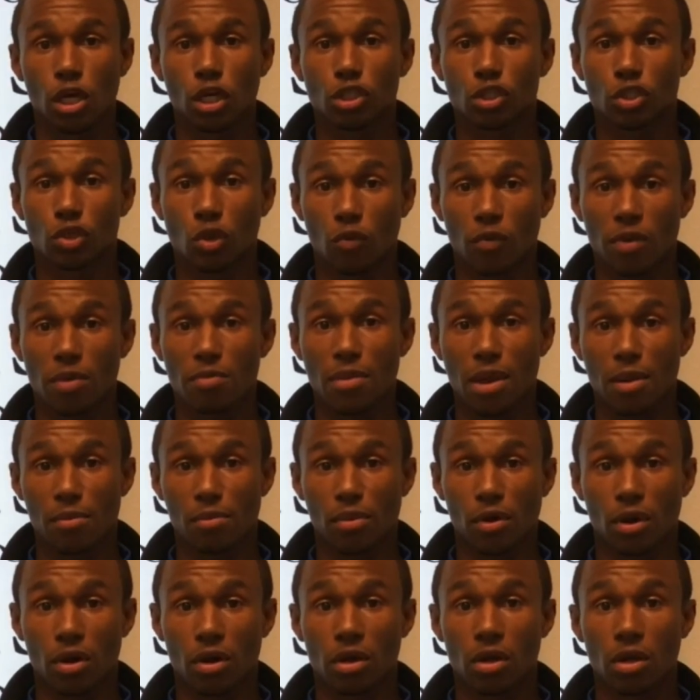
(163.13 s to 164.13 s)
So
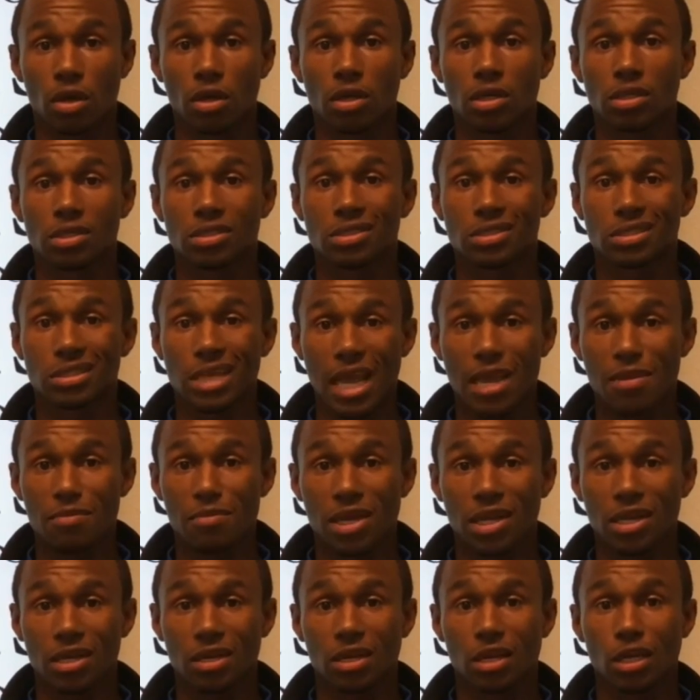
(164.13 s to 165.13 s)
remember,
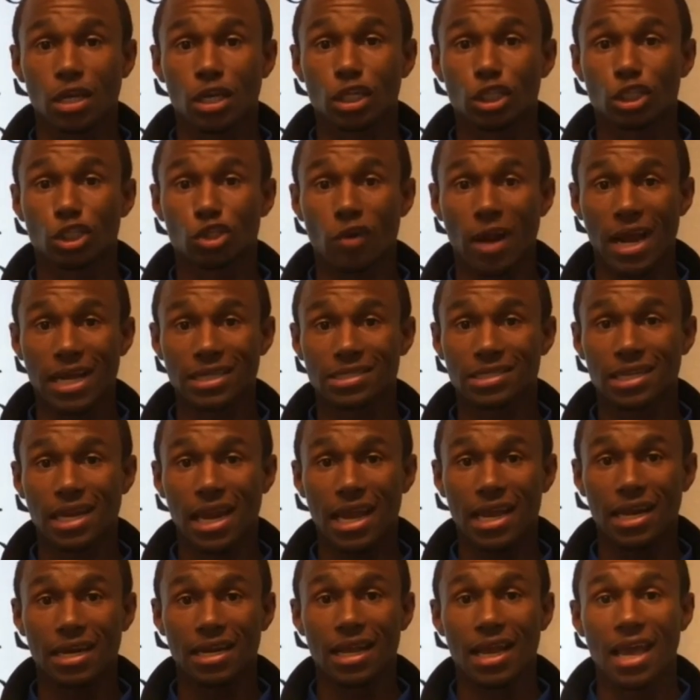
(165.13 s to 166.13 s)
statement,
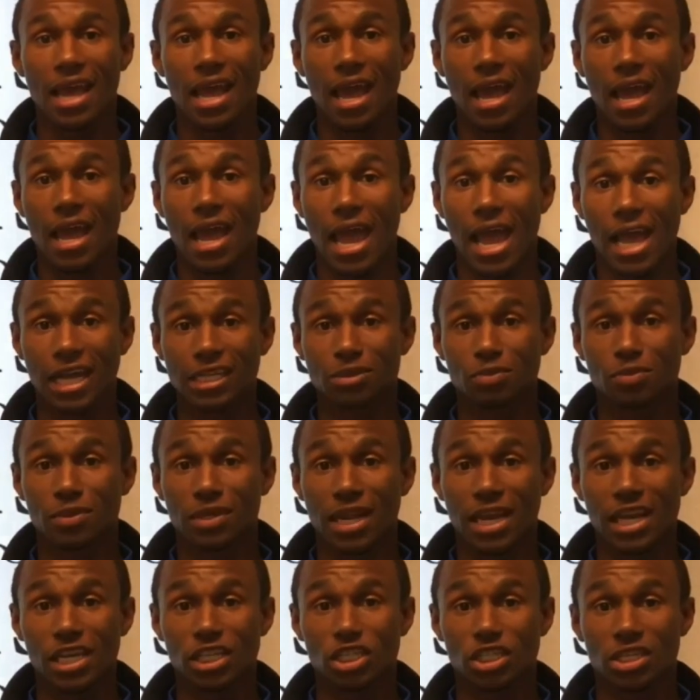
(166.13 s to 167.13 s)
translate,
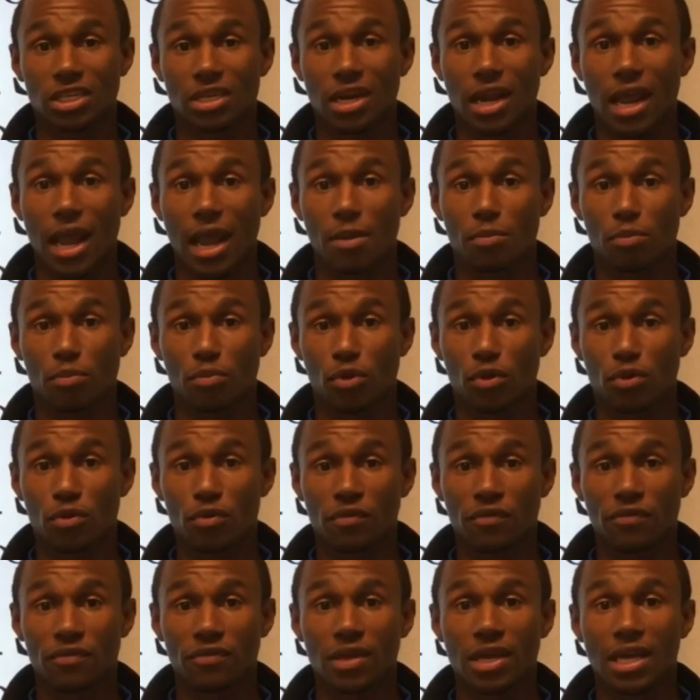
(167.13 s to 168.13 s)
explanation, and
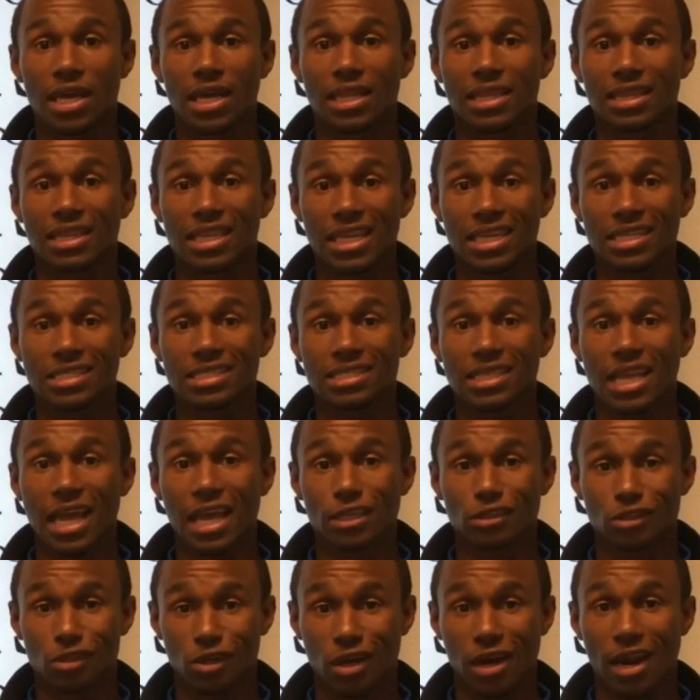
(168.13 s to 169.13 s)
proof, these
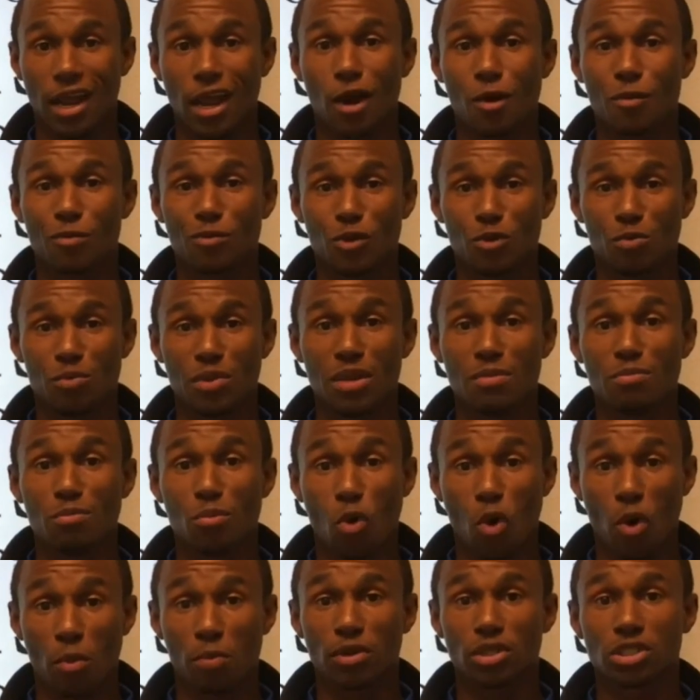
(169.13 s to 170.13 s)
things are going to help you be
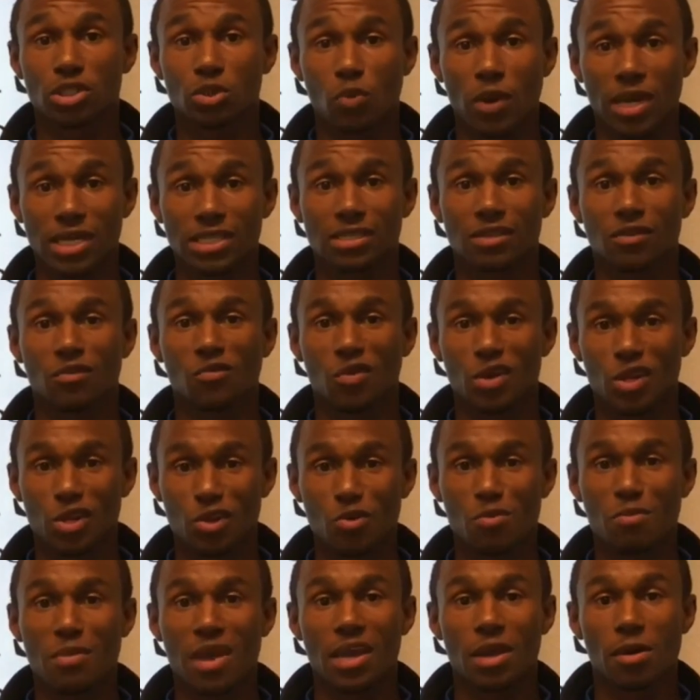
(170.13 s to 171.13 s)
more persuasive when
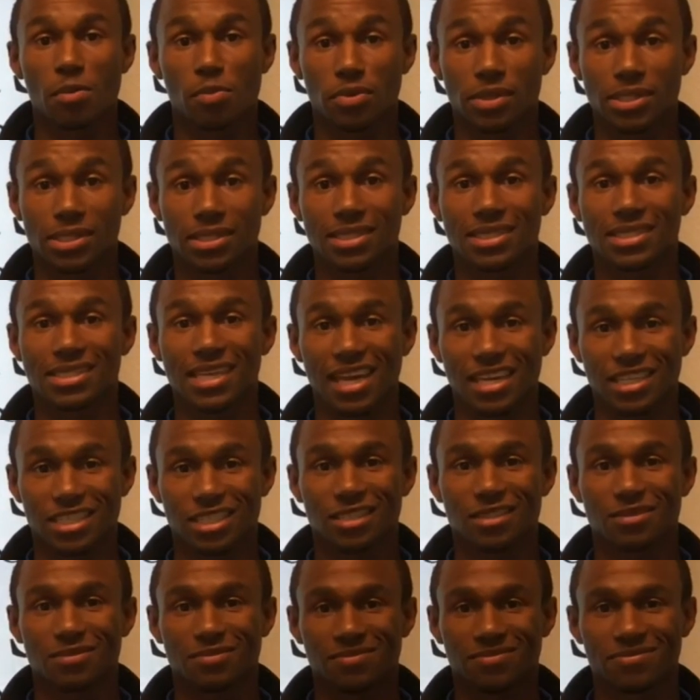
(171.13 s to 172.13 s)
you make a
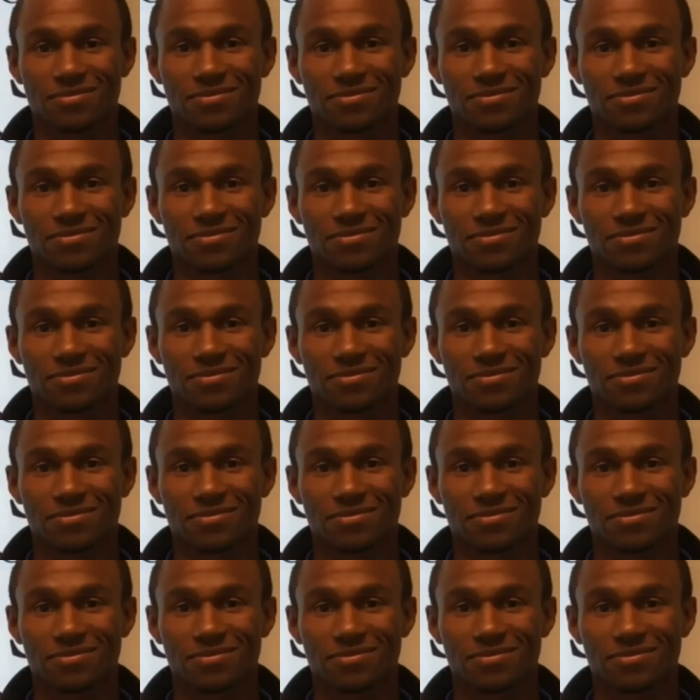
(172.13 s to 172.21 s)
presentation.